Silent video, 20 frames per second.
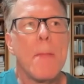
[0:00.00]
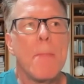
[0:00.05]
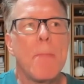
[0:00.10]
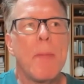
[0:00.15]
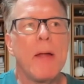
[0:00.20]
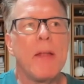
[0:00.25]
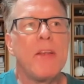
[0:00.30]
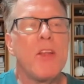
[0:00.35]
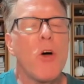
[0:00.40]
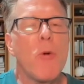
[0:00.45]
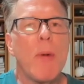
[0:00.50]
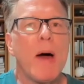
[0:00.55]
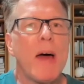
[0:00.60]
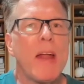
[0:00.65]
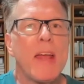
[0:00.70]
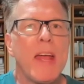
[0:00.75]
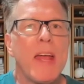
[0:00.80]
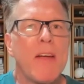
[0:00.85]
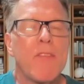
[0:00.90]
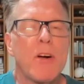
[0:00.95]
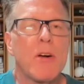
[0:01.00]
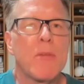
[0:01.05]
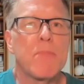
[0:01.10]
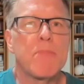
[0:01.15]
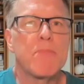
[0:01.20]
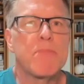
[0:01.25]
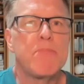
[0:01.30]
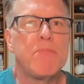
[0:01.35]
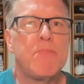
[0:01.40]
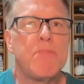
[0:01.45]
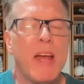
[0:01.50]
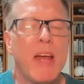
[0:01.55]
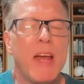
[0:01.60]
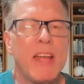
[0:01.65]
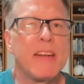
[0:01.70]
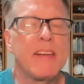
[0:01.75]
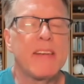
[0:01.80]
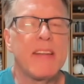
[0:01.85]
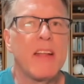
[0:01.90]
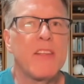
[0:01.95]
but nobody ever
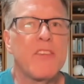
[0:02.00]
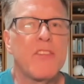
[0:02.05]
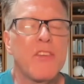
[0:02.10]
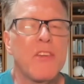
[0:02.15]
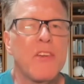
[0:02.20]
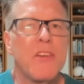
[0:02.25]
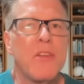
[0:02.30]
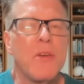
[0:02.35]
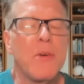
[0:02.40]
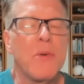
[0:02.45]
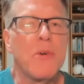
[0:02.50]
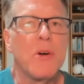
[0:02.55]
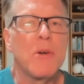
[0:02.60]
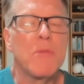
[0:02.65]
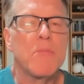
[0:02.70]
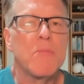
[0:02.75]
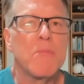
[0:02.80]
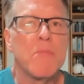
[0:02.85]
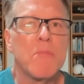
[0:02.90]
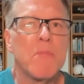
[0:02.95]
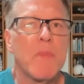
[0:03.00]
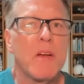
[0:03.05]
paid attention to them.